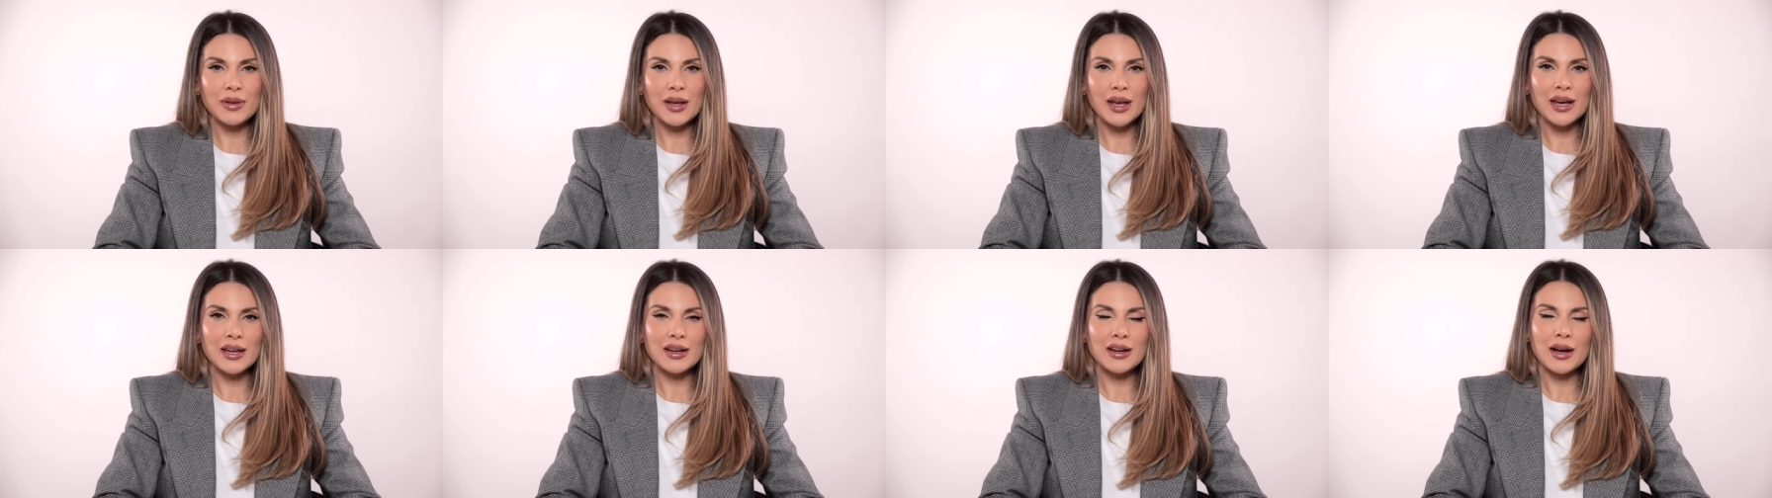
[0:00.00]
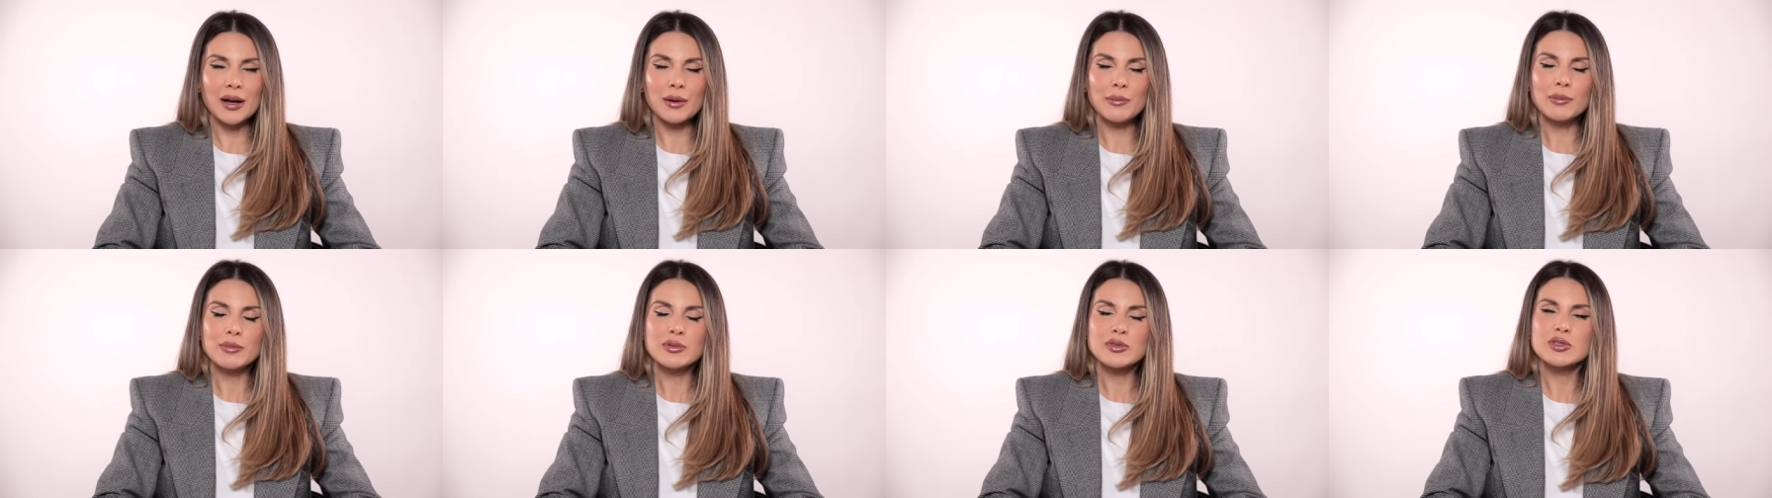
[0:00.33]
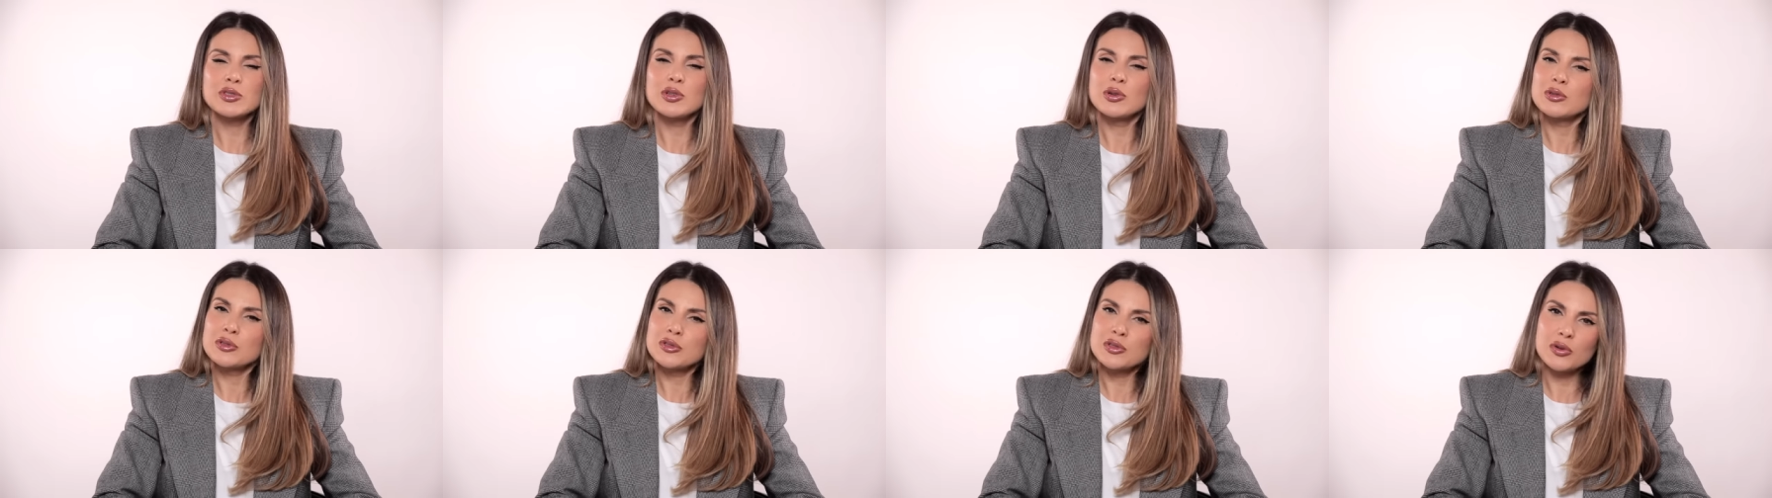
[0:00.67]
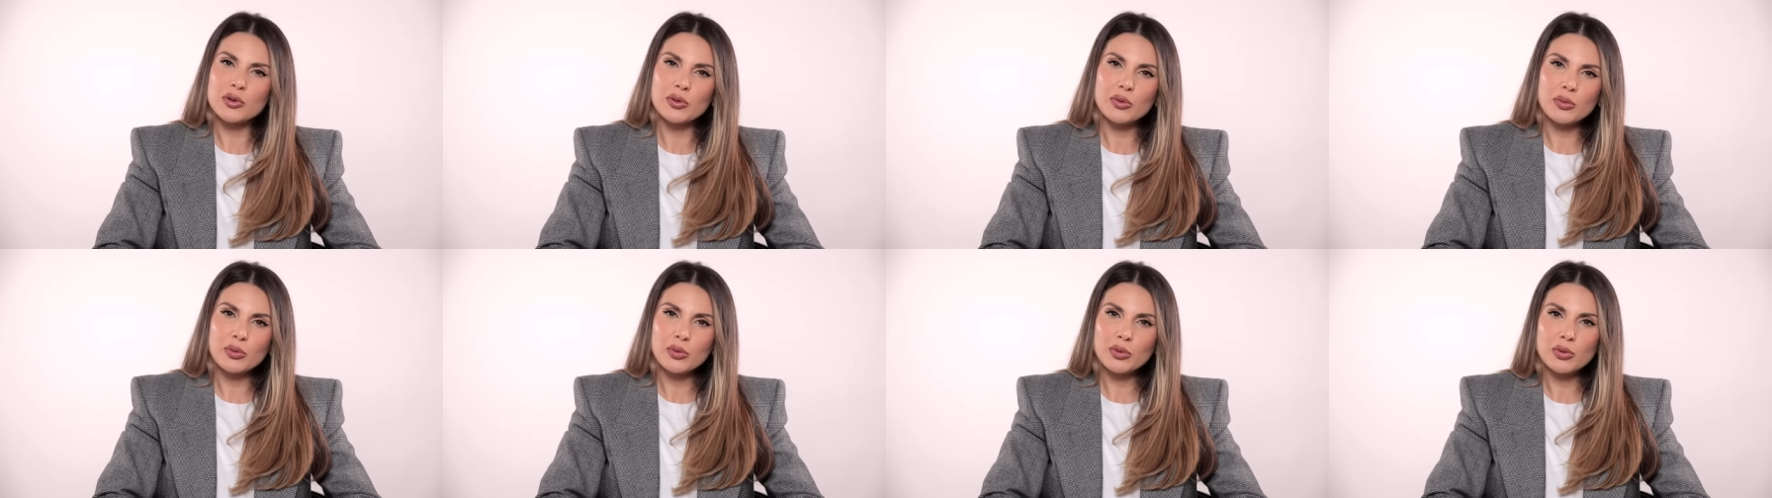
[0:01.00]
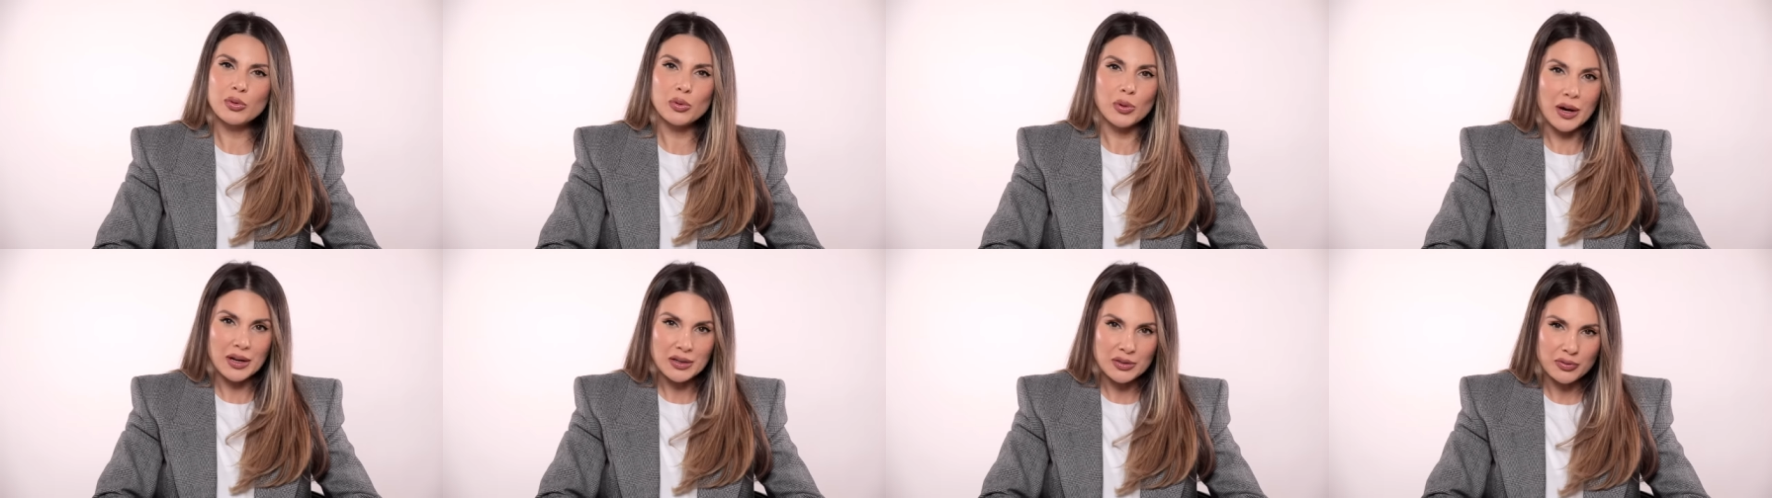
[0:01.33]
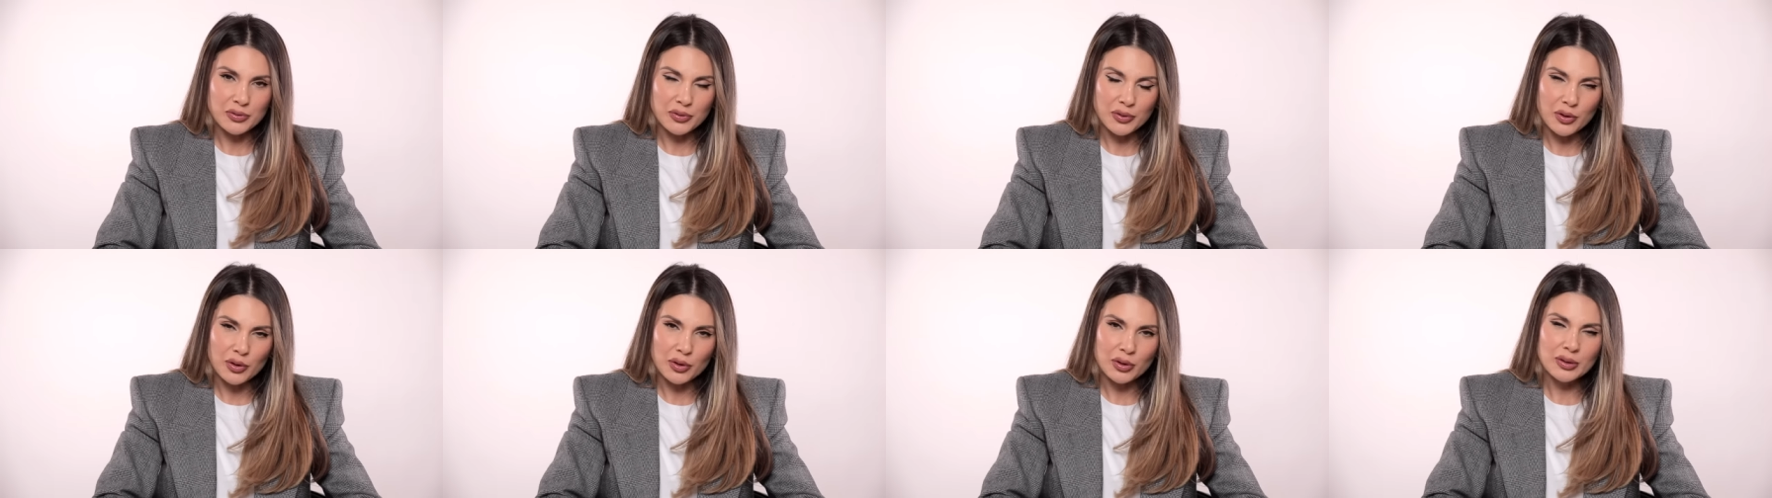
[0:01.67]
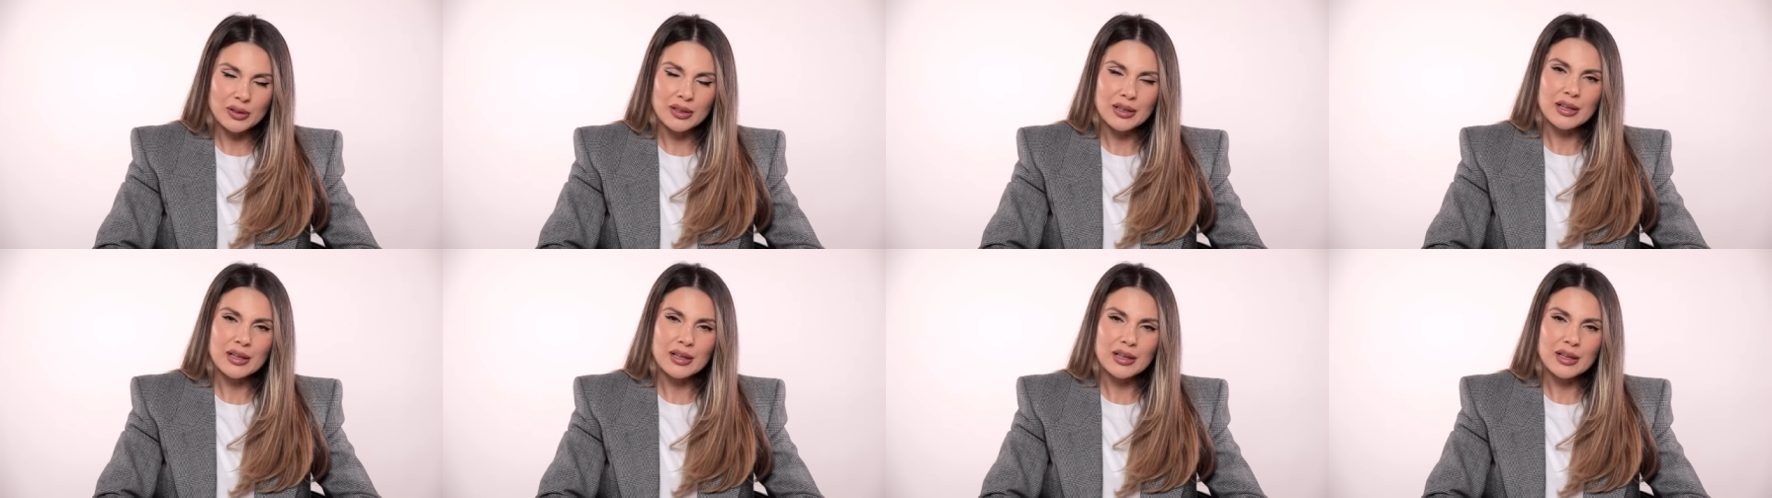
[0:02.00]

and I'm so so grateful.